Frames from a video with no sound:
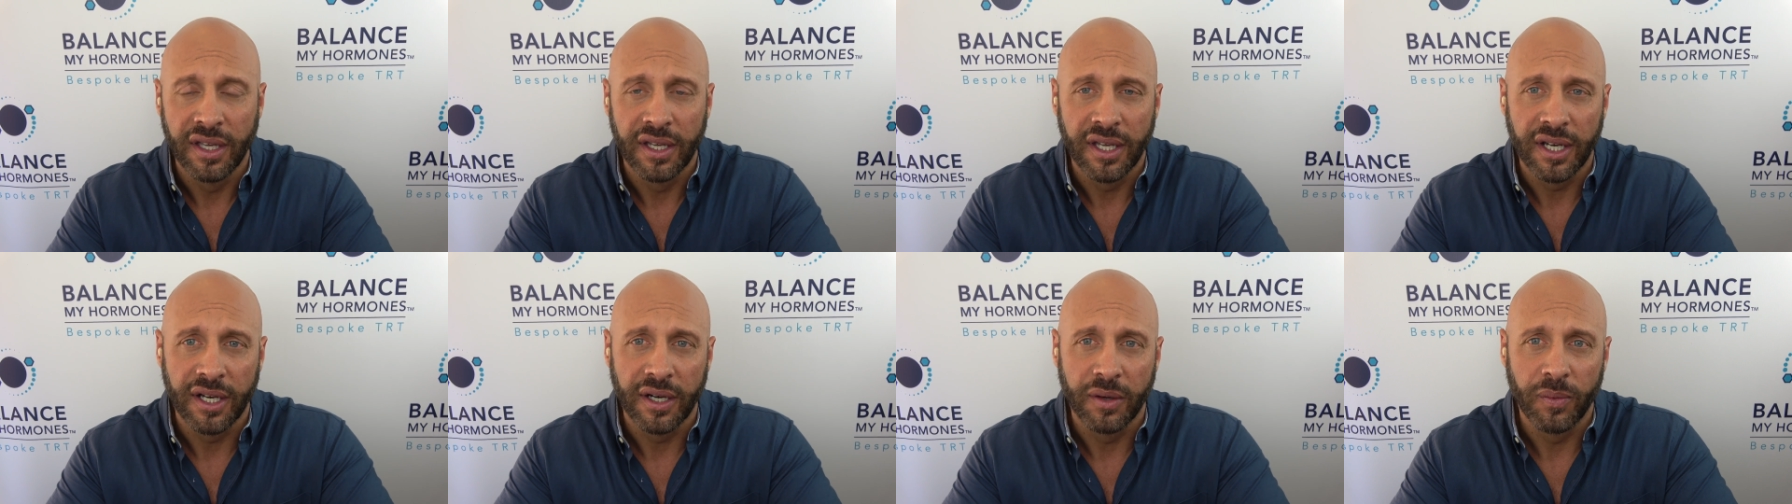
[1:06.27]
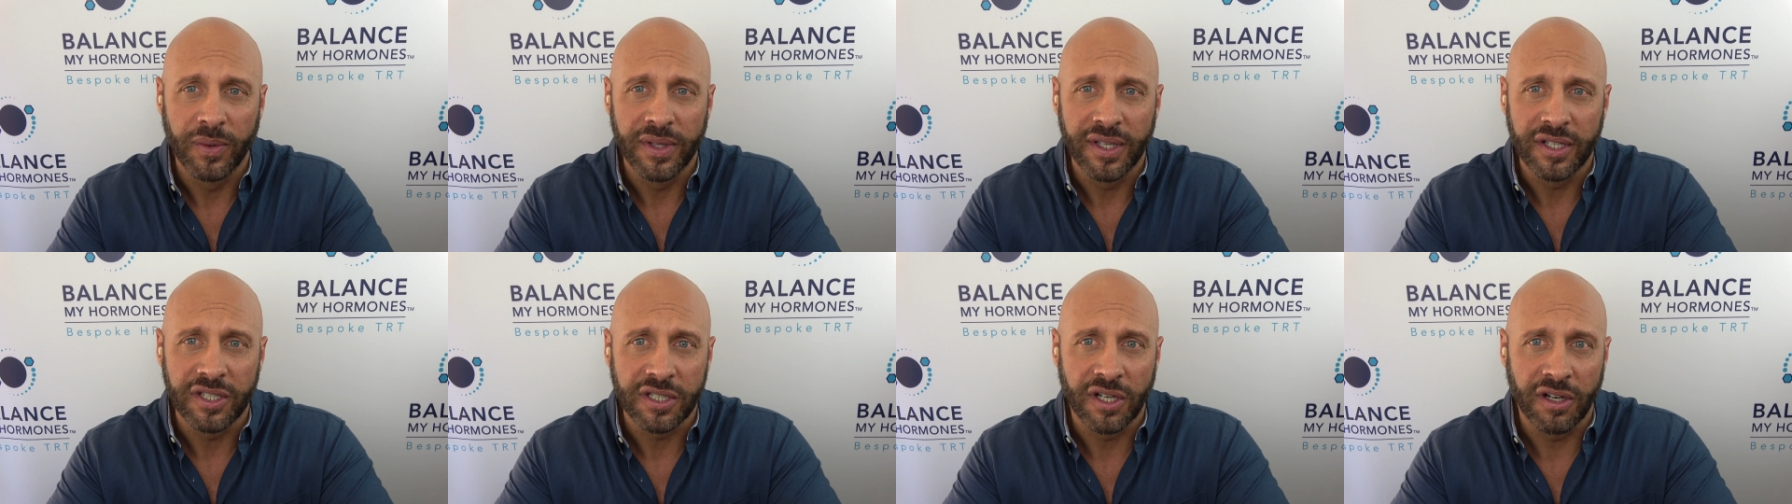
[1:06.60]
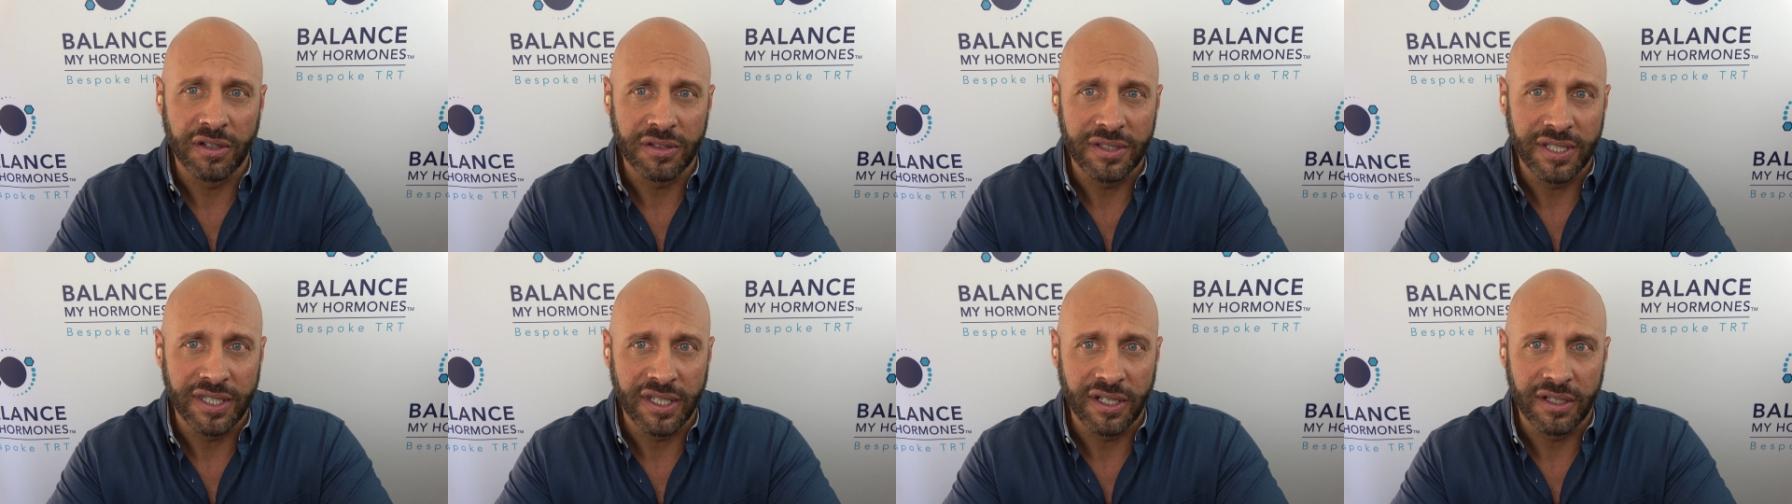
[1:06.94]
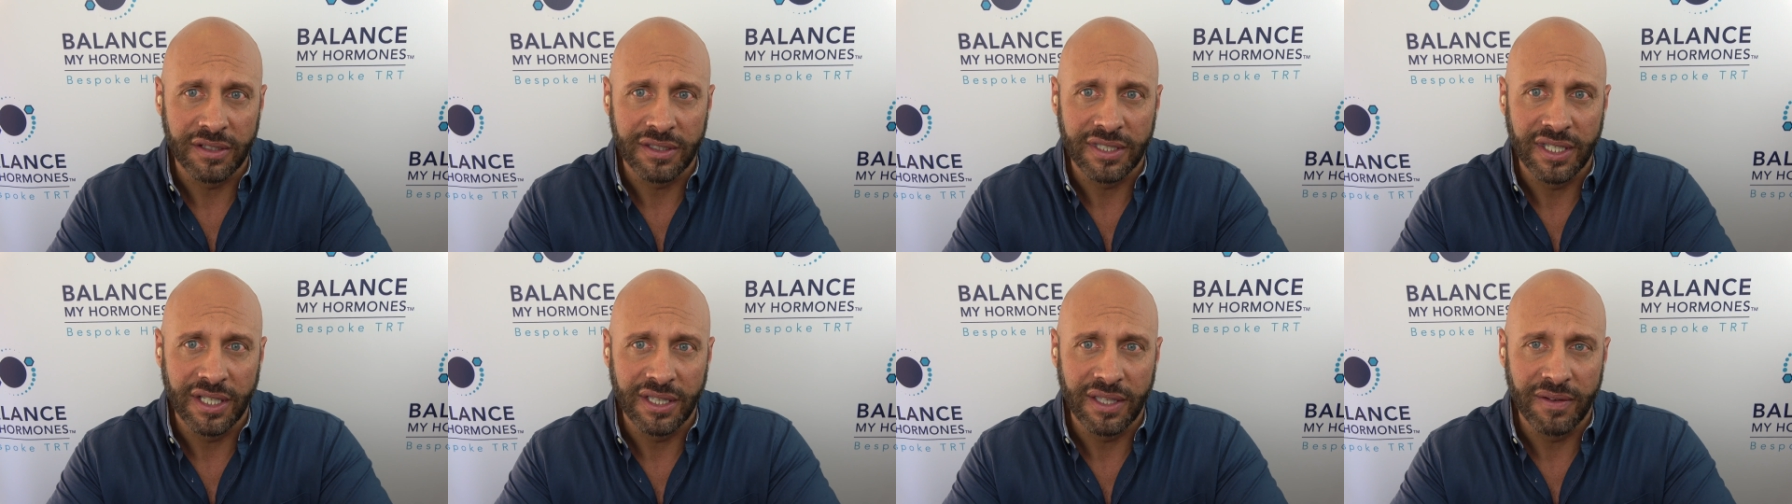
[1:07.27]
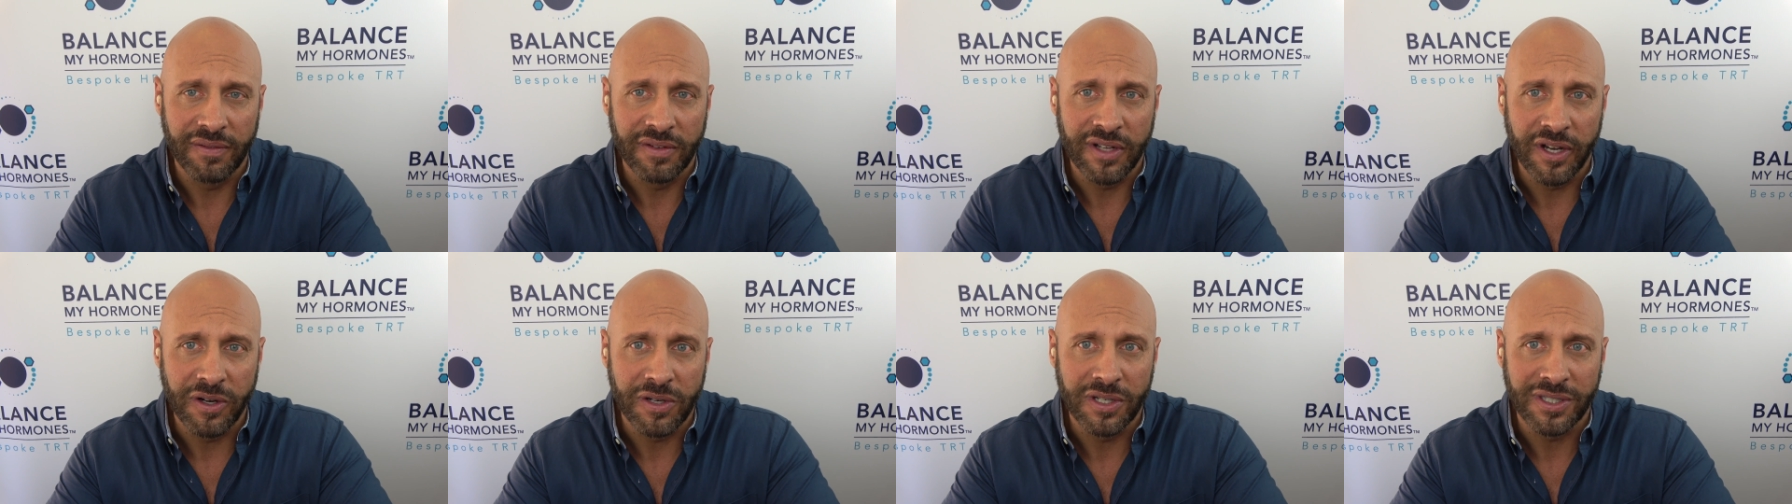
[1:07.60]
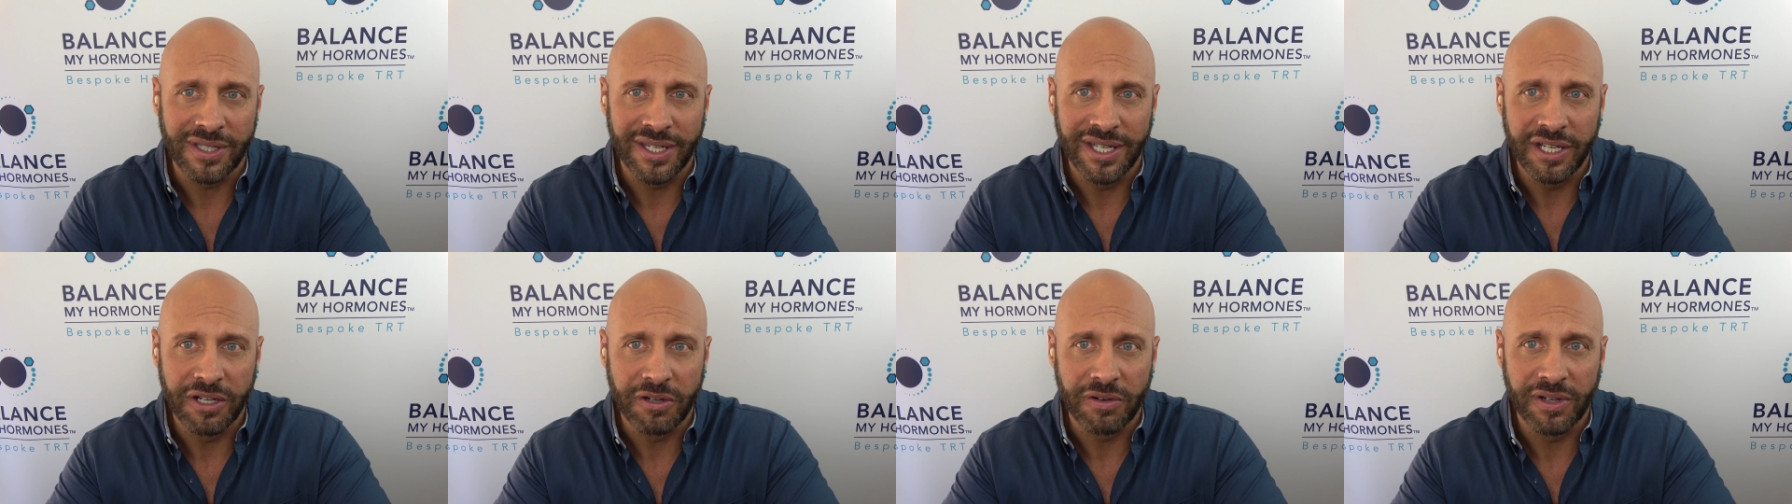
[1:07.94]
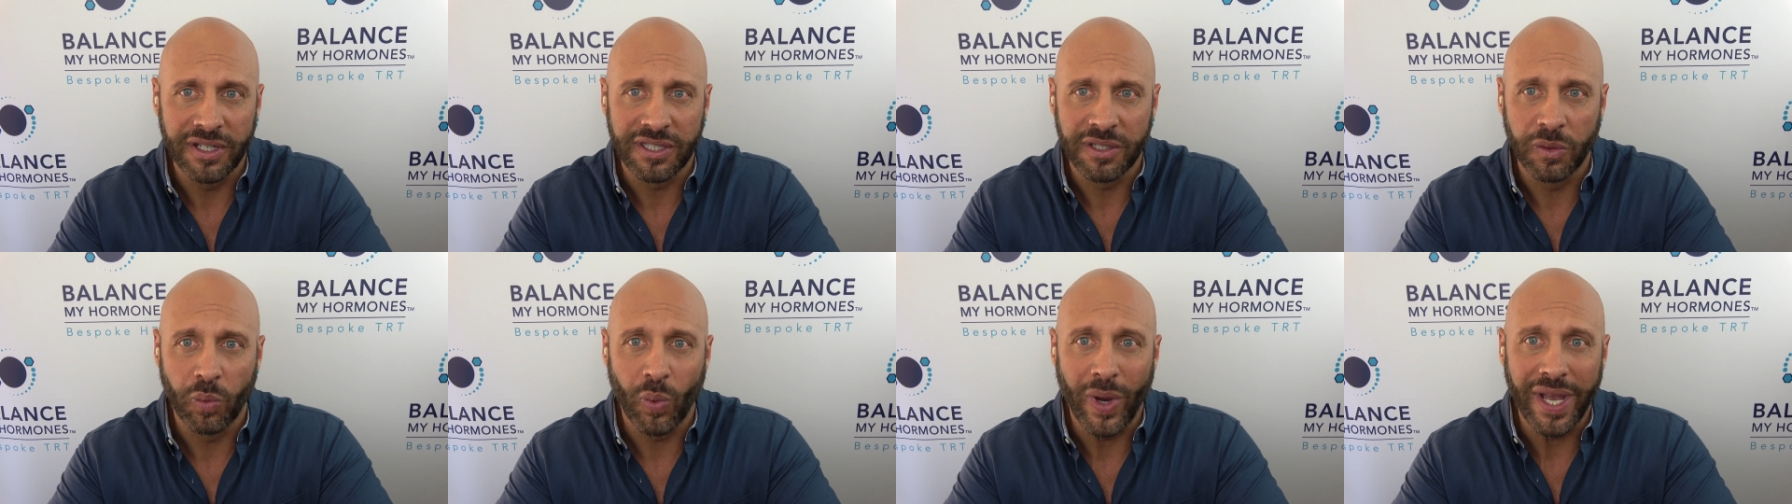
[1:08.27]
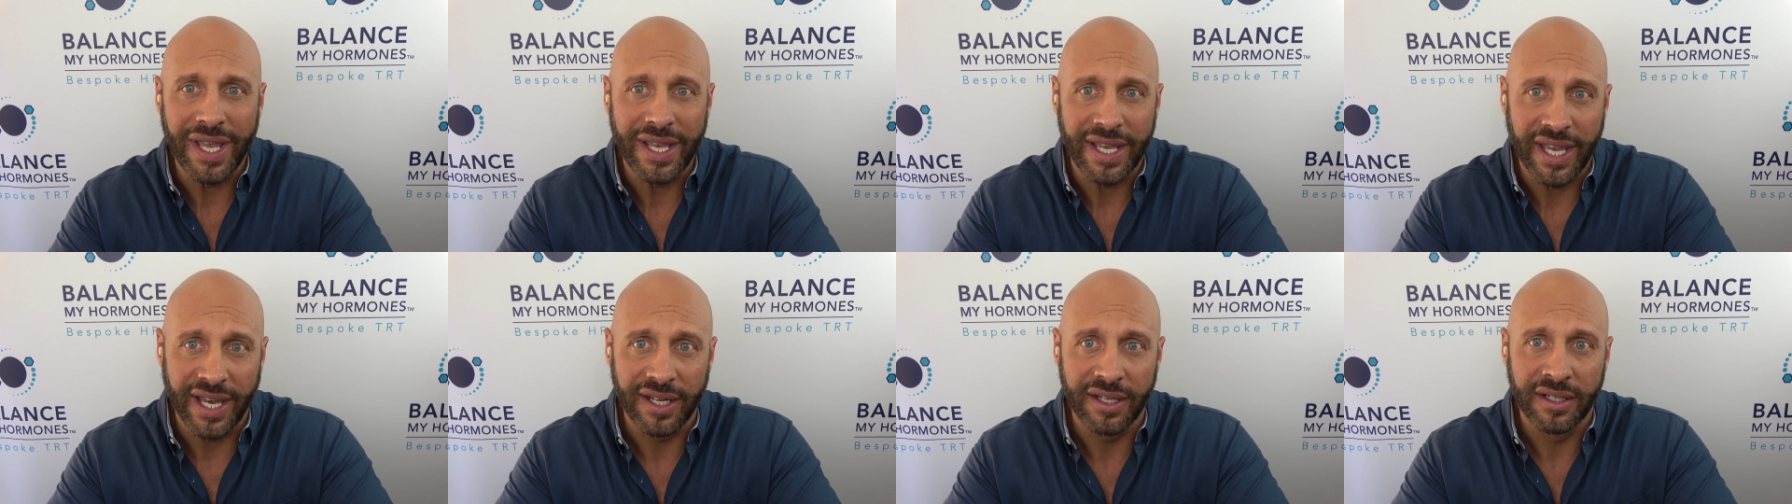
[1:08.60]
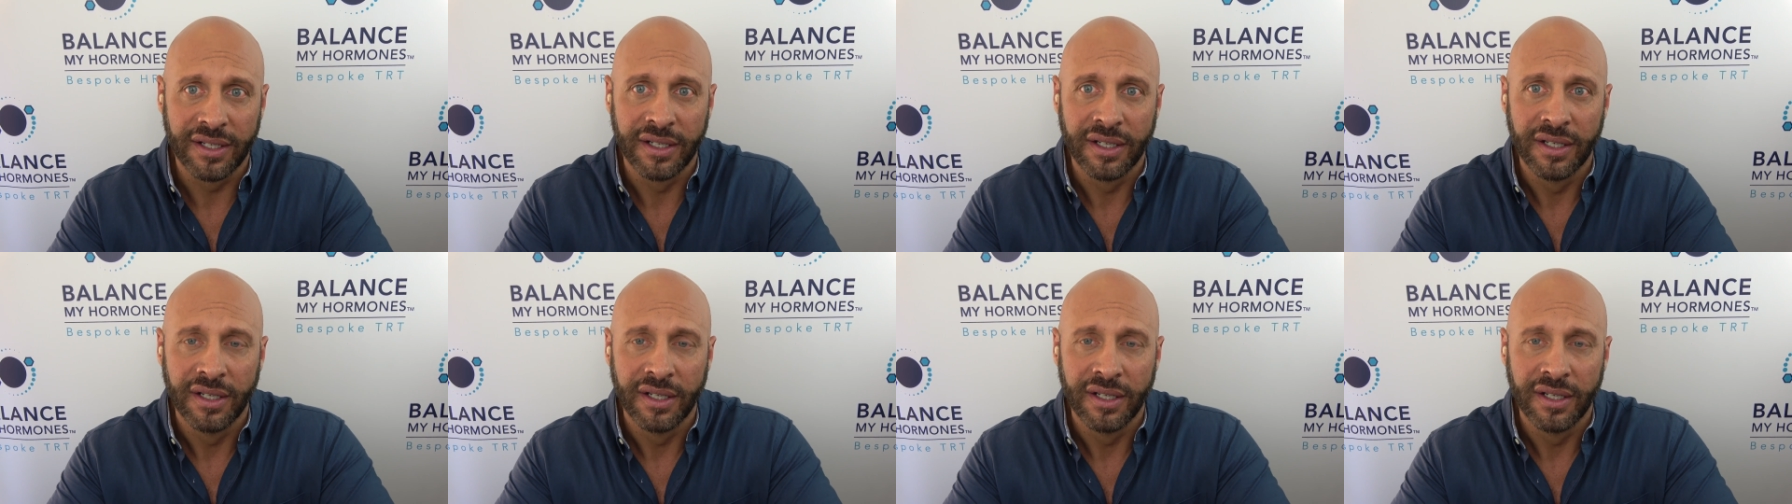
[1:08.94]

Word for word: uh, when they start TRT, they've noticed an increase in weight gain?